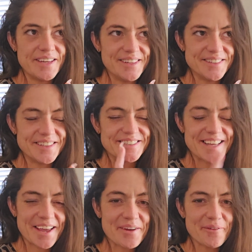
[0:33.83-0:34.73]
the
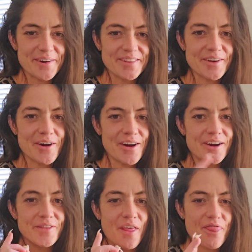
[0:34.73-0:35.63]
second word in the
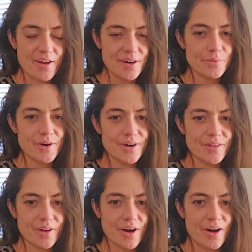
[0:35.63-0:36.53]
card, the third word in
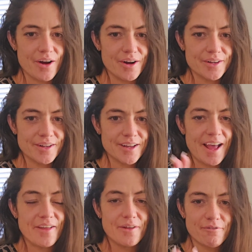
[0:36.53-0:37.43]
the card,
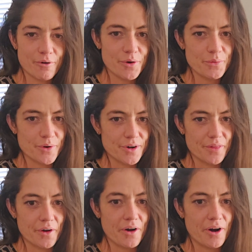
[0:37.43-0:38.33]
and the fourth word in
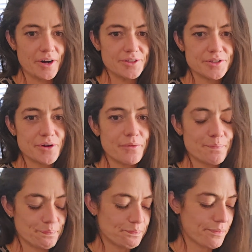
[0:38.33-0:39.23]
the card. So
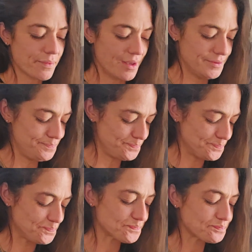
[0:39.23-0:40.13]

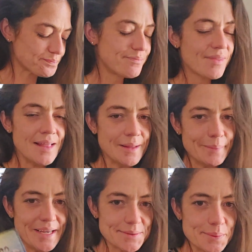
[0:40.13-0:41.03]
let
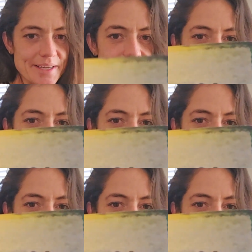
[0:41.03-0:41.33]
me explain.